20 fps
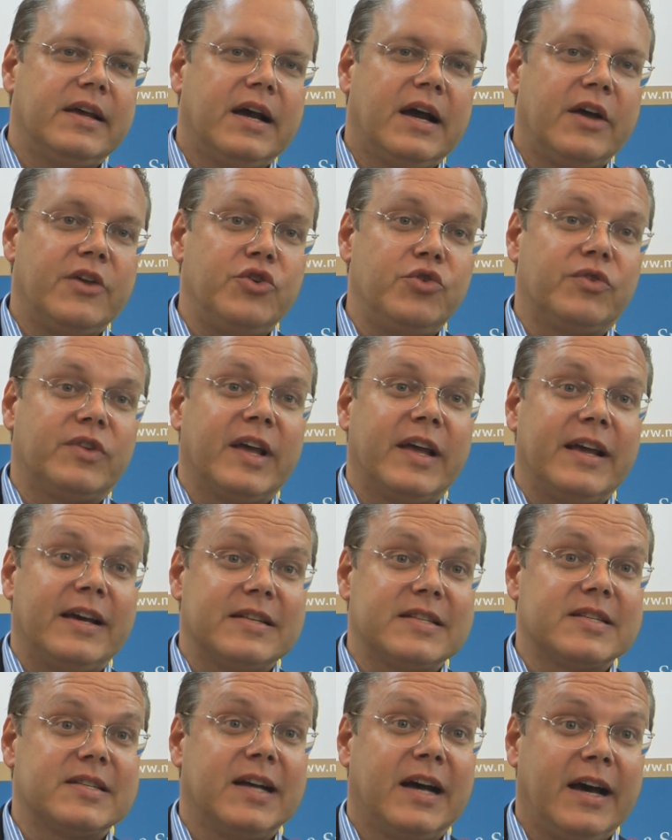
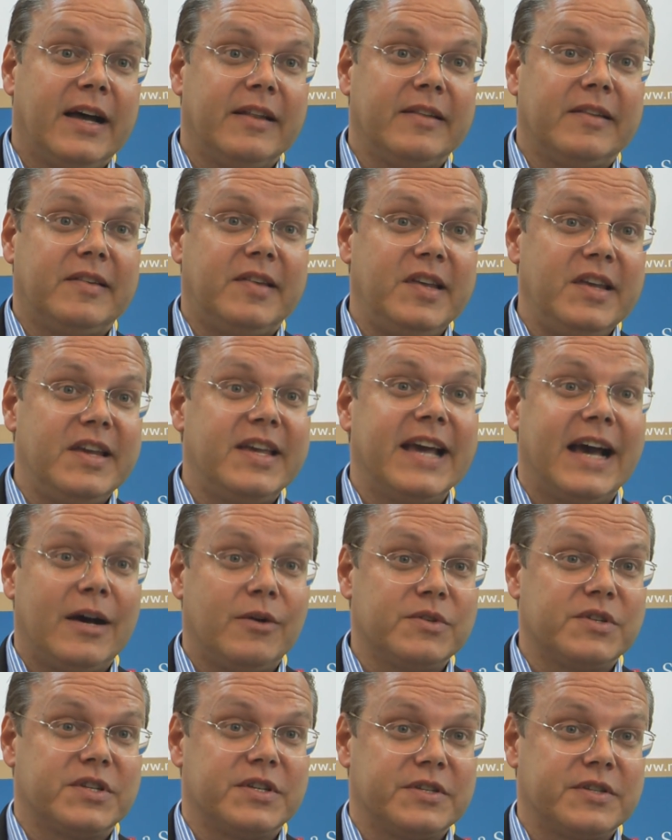Ayutthaya style teak
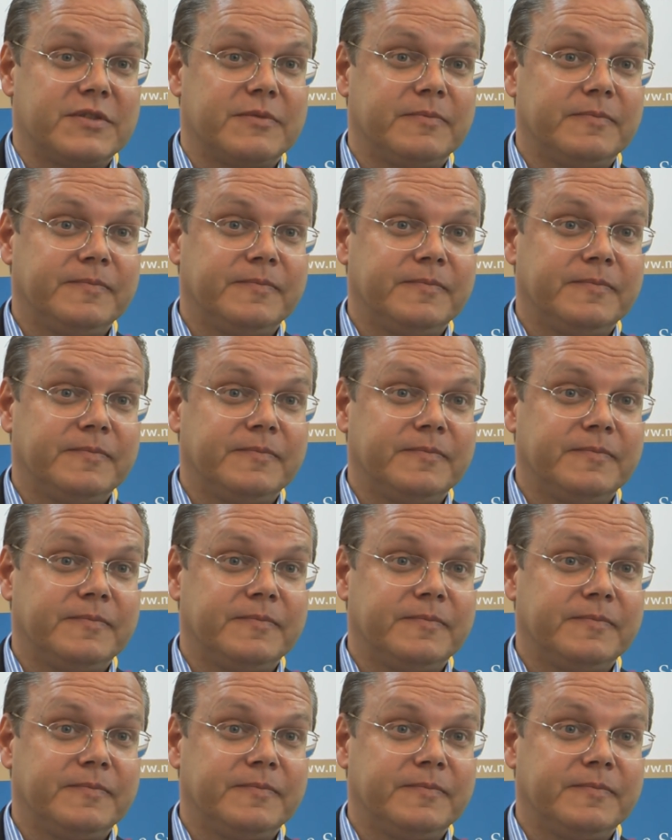houses.